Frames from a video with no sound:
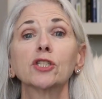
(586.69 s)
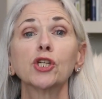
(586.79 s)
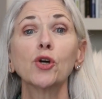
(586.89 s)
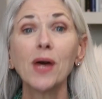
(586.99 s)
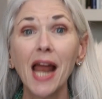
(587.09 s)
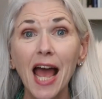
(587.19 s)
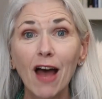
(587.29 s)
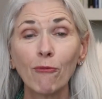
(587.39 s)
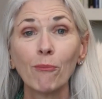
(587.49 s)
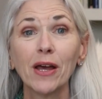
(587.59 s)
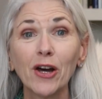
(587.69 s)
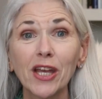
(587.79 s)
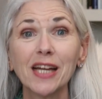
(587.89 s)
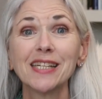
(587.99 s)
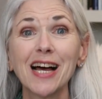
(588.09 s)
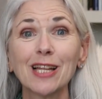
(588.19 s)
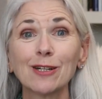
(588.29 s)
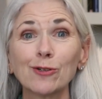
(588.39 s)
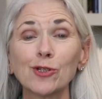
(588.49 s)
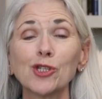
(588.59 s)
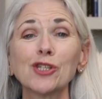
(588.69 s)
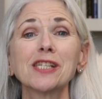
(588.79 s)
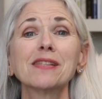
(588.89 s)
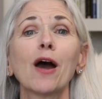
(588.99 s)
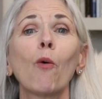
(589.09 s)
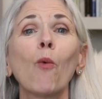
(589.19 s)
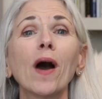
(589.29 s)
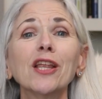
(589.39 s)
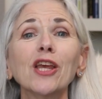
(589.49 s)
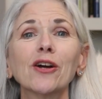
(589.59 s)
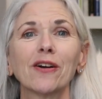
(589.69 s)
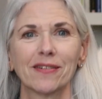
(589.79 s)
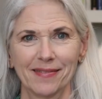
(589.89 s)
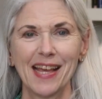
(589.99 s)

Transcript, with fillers: $2.5 million just in that one year.